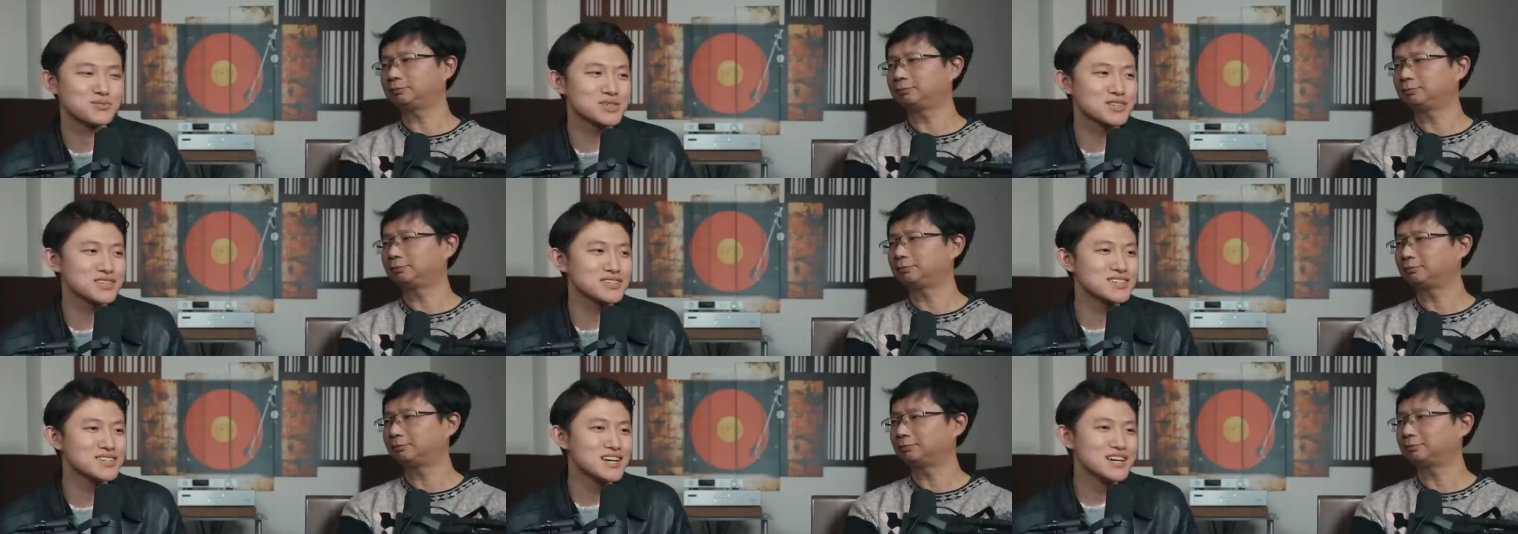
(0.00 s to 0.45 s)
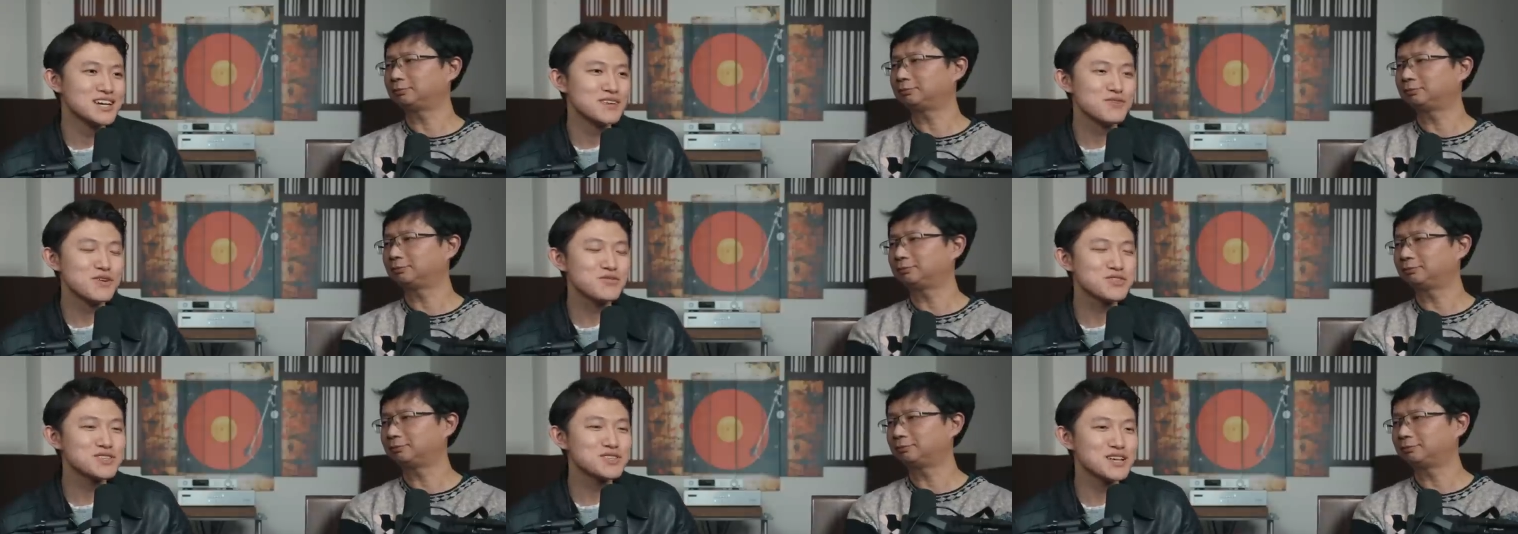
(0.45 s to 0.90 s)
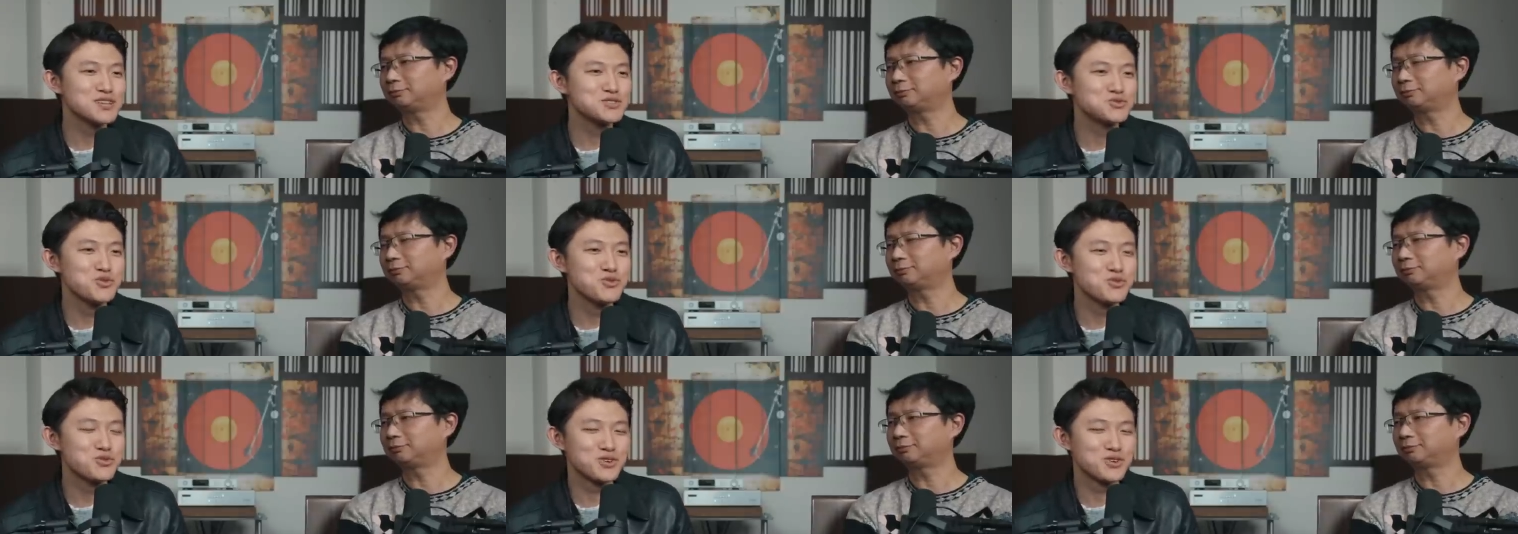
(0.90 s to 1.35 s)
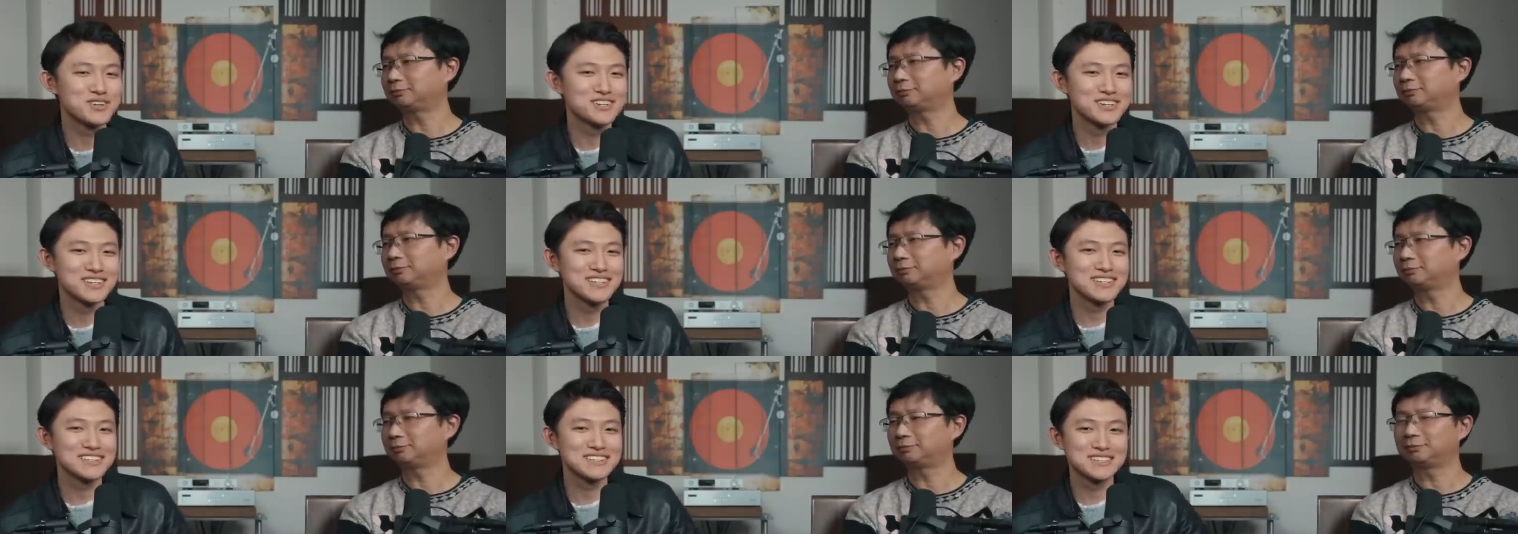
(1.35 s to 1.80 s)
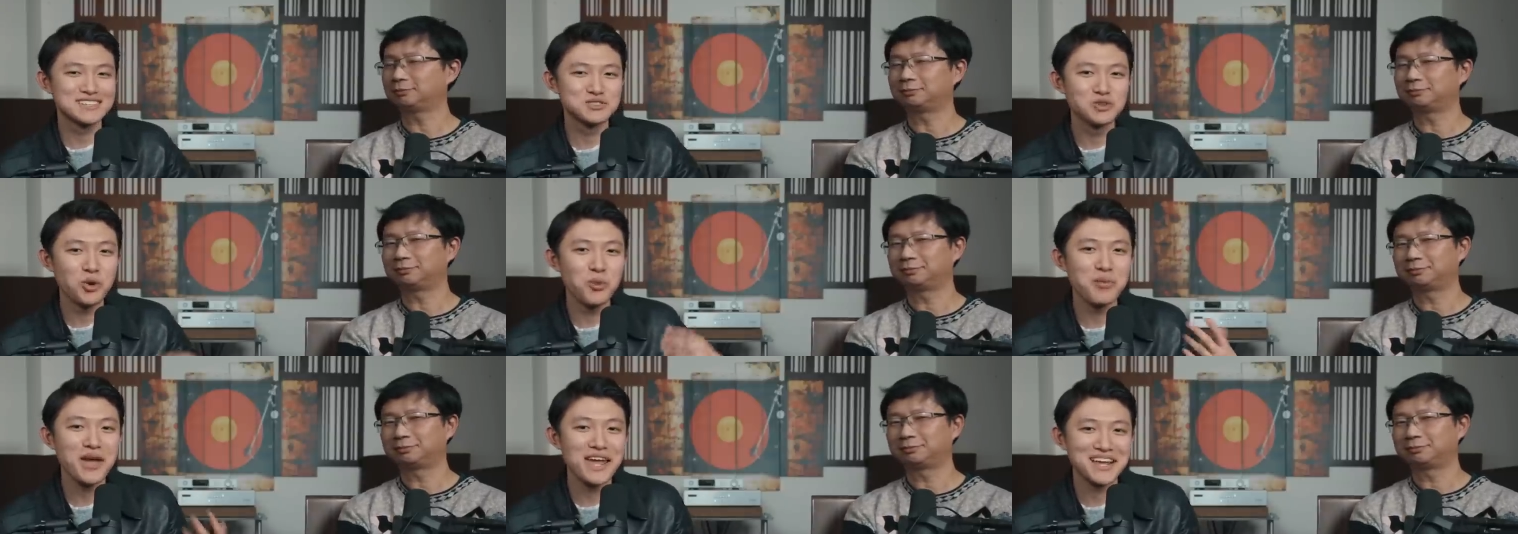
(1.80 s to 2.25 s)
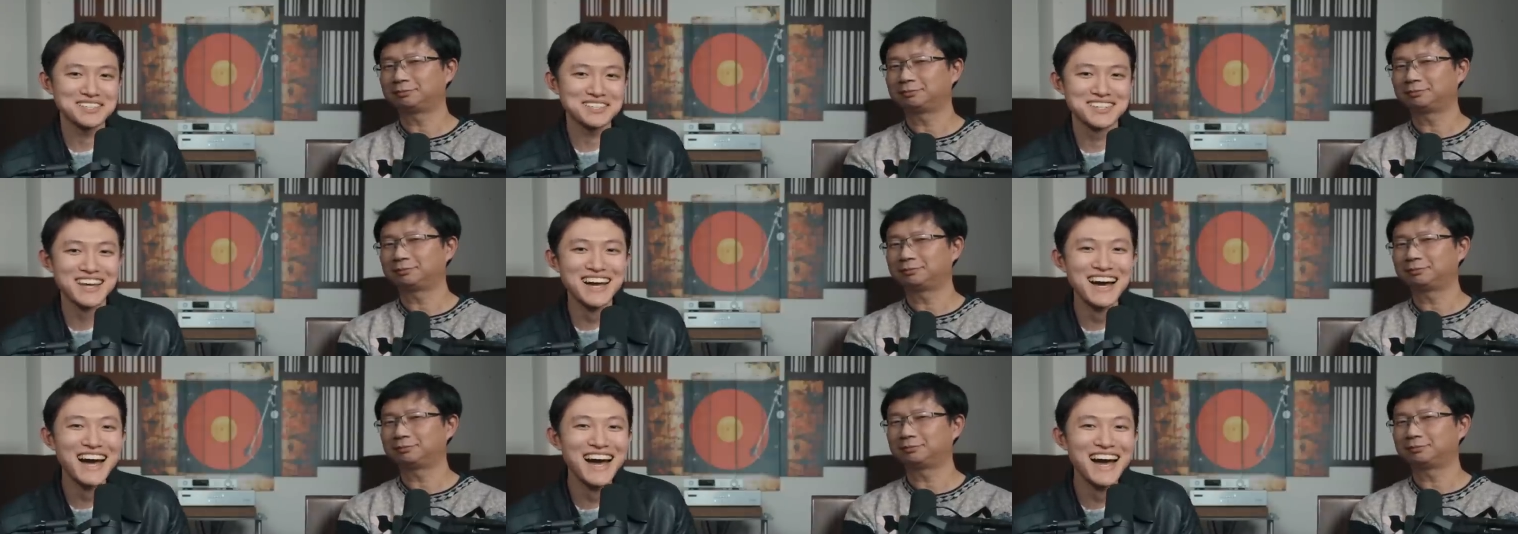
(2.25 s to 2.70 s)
Speaker 1: but the 15 inch woofer it, there's no bass.